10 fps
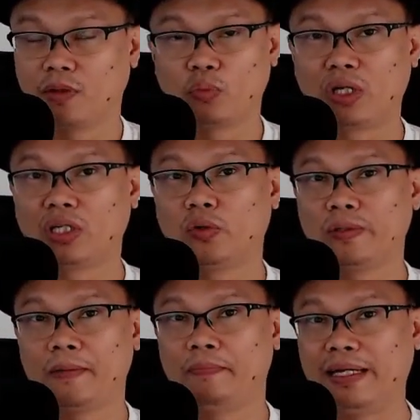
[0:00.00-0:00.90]
We can
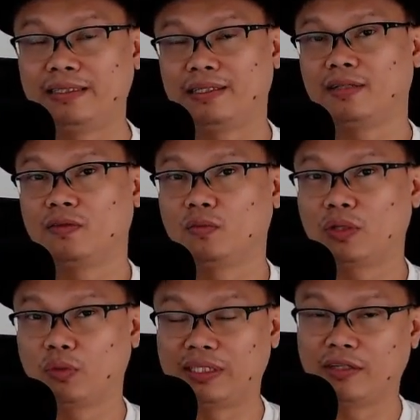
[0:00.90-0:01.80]
only base it on
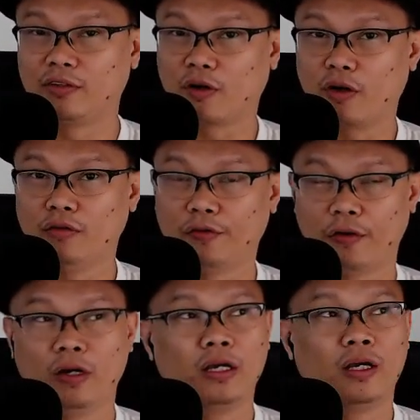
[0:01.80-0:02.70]
what we see on the
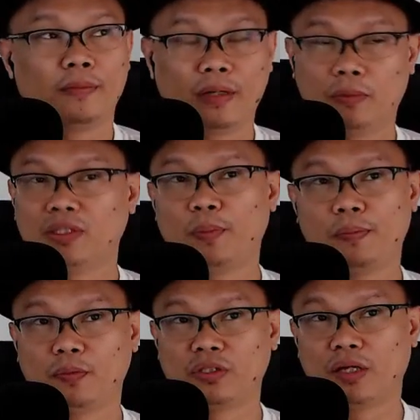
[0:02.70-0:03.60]
cover. Most
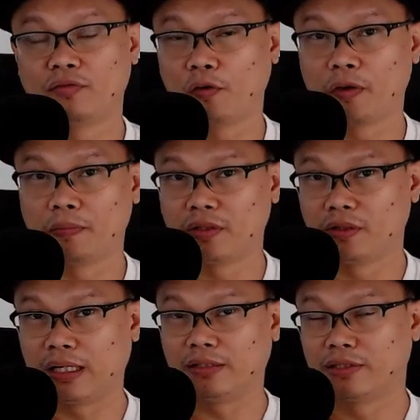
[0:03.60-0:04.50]
people will say $40
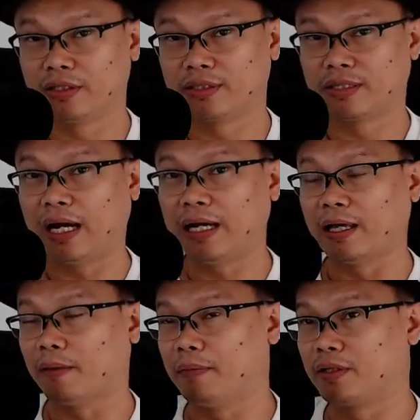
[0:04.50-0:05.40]
million is
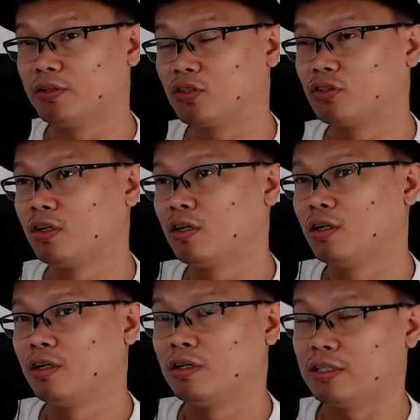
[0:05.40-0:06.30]
high because
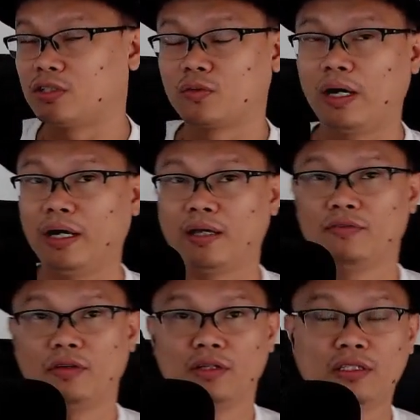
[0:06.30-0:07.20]
that's too high.
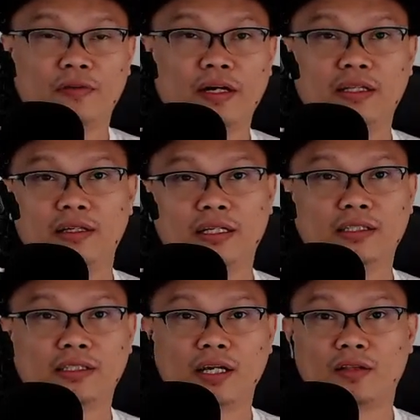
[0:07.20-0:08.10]
Even his fight
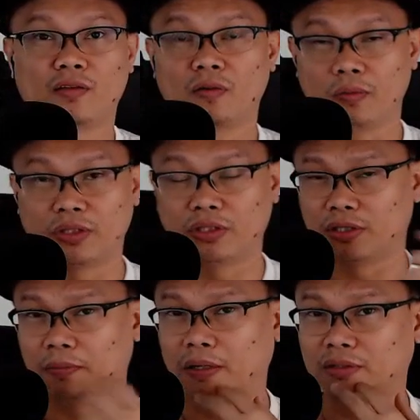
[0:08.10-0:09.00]
against Keith Thurman was
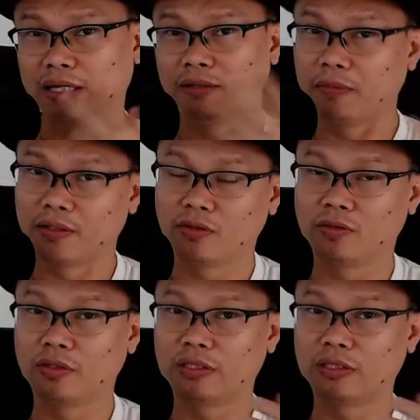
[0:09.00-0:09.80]
just about $10 million.